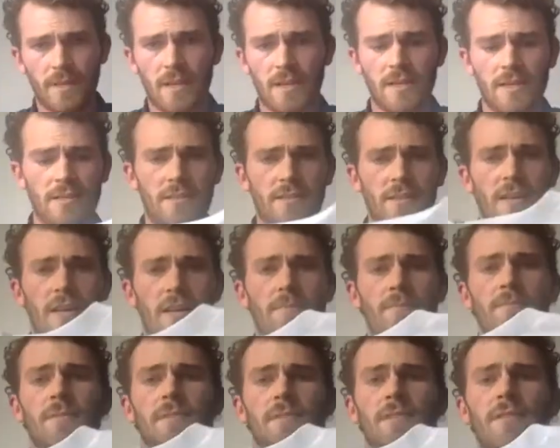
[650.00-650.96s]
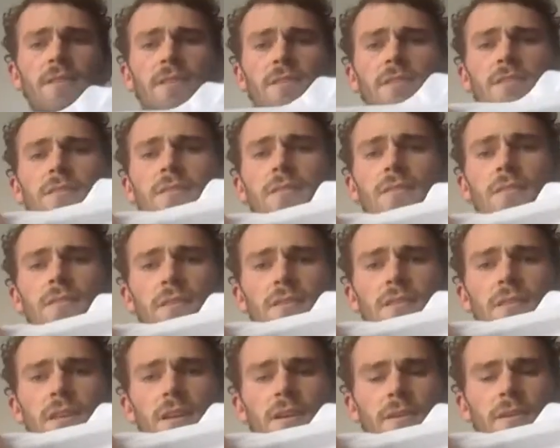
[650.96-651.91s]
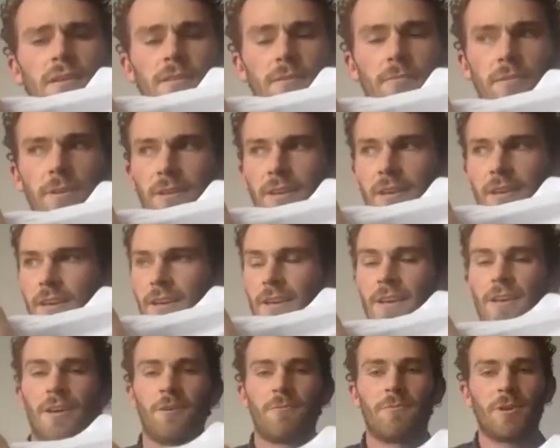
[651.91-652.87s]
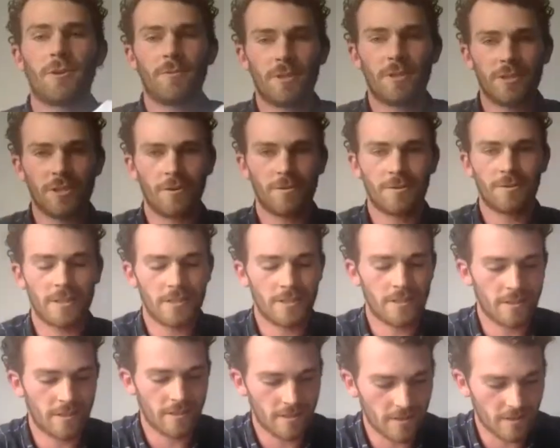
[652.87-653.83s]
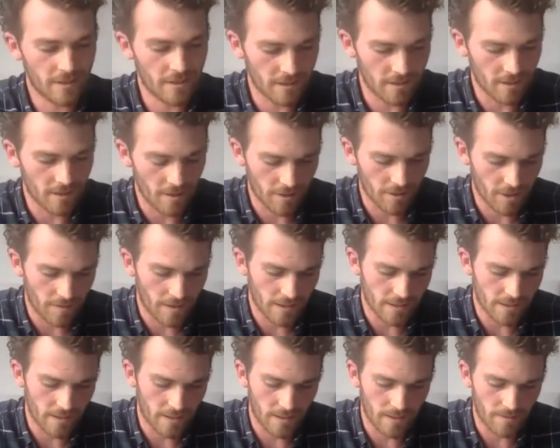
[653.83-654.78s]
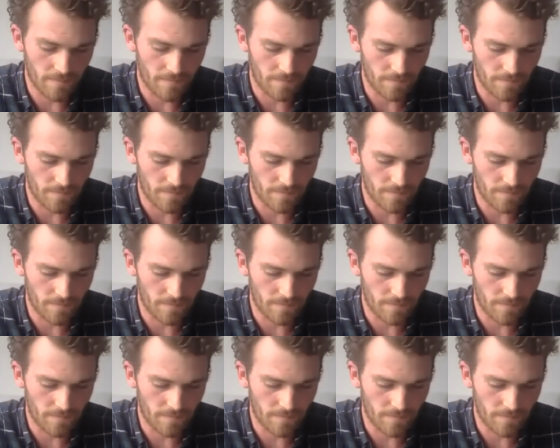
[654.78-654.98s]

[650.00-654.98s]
yeah. So this is, we chose this logo as our